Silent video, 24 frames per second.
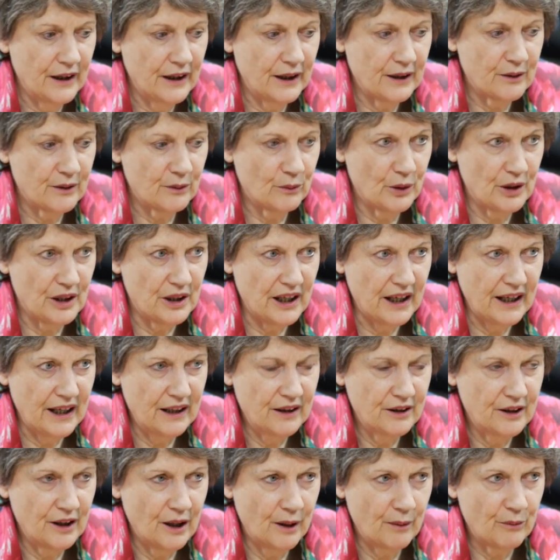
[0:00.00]
that it would
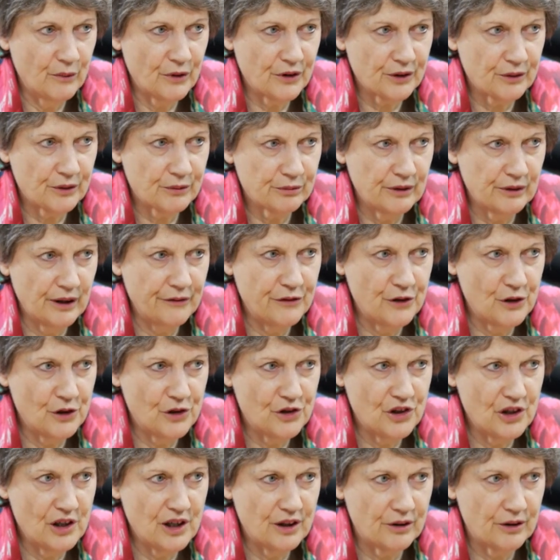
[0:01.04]
end up with a
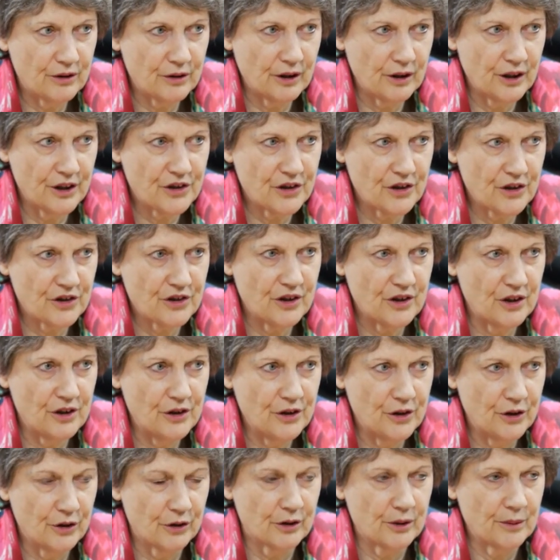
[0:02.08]
refugee crisis
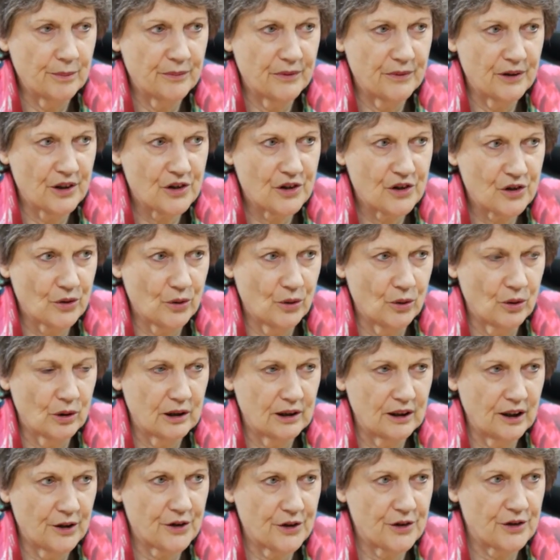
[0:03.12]
in Europe that saw
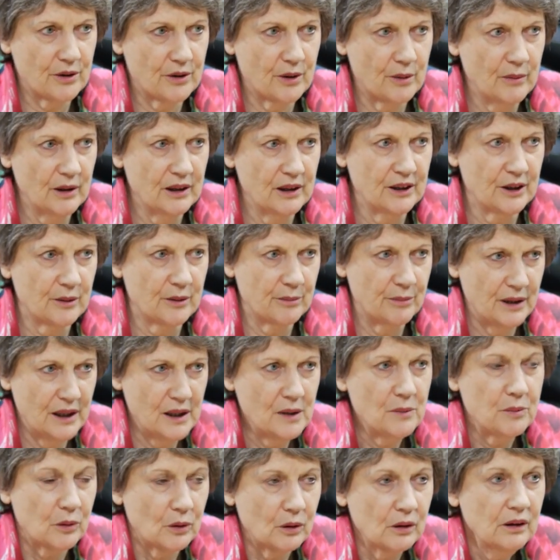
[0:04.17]
close to a million
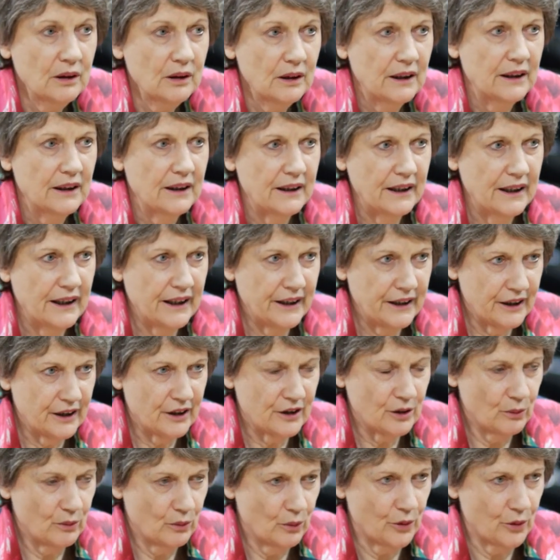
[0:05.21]
people
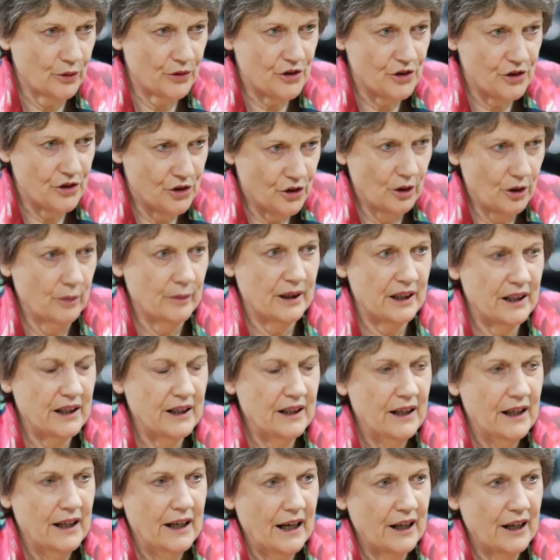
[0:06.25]
heading towards
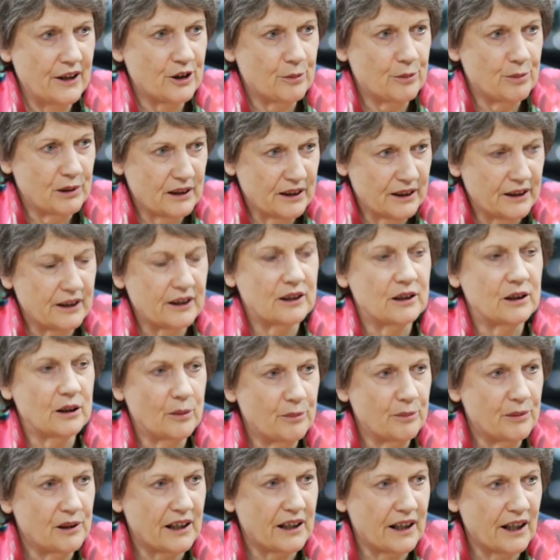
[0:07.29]
Germany and the
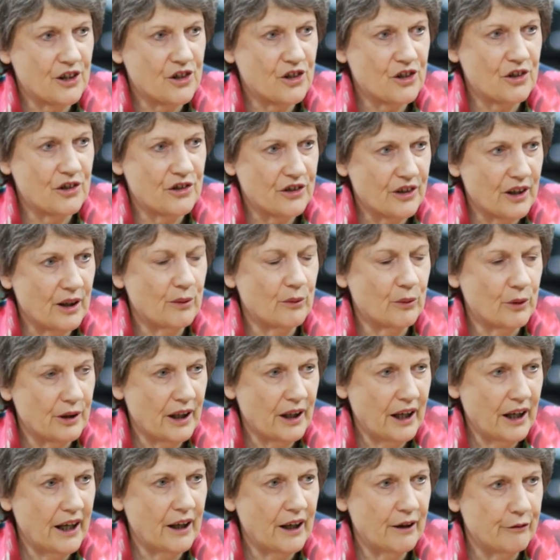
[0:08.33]
political implications that
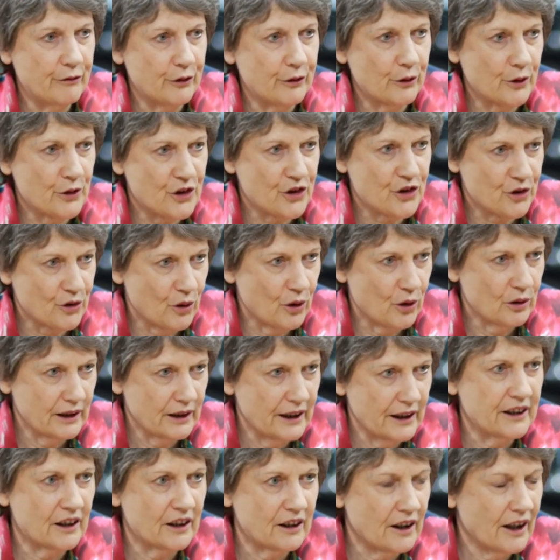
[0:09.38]
would have yeah, for a strong
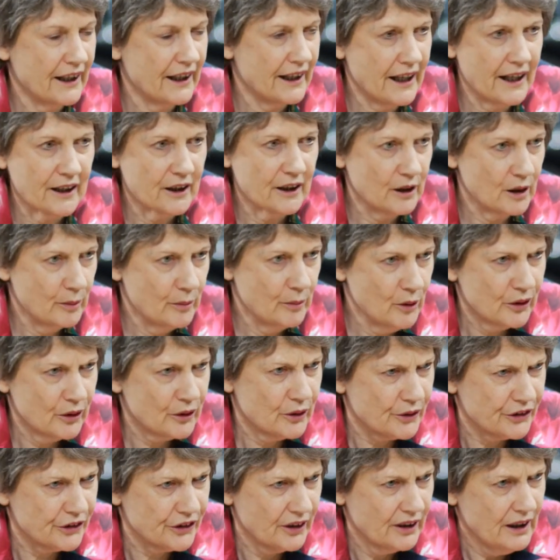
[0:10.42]
yeah. leader like Angela
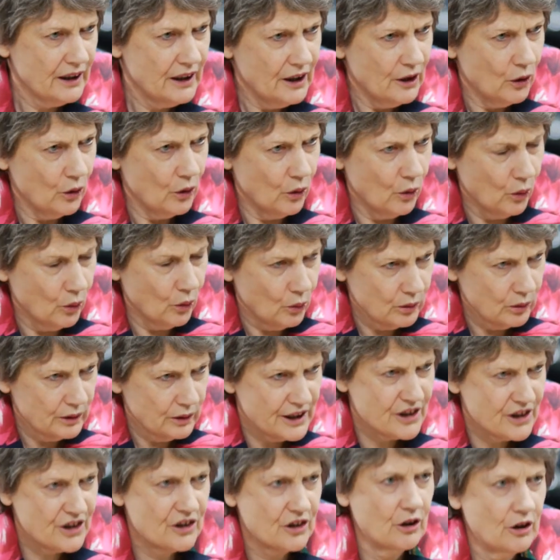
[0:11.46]
Merkel. So, right.
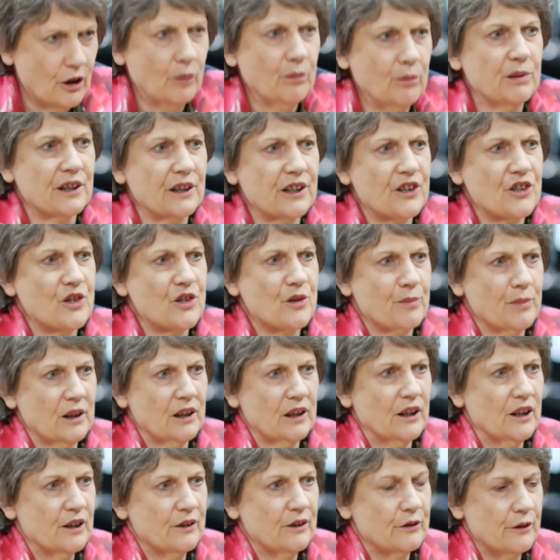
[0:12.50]
all these complex
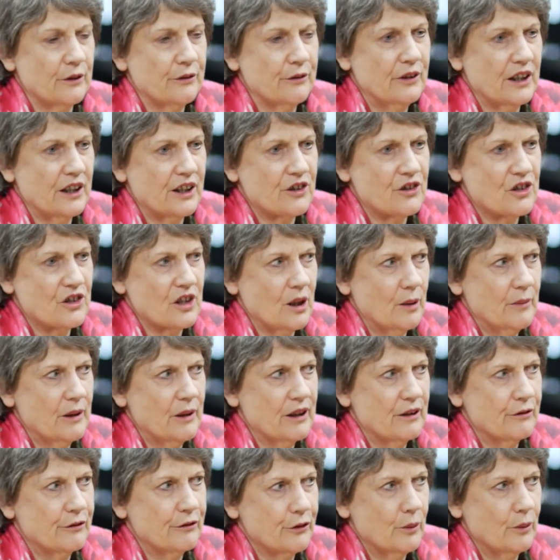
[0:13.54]
spillover effects
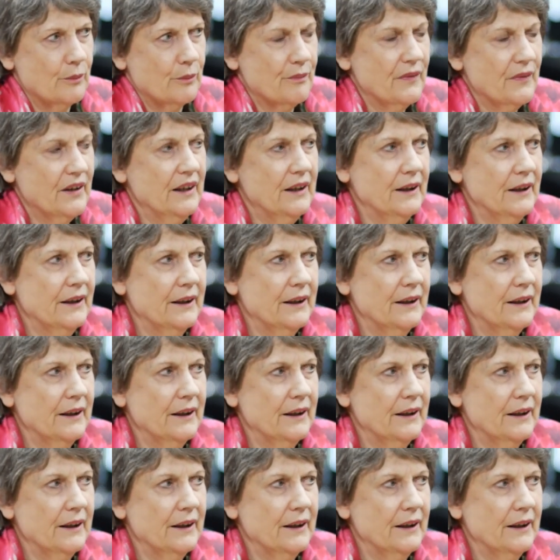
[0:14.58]
coming from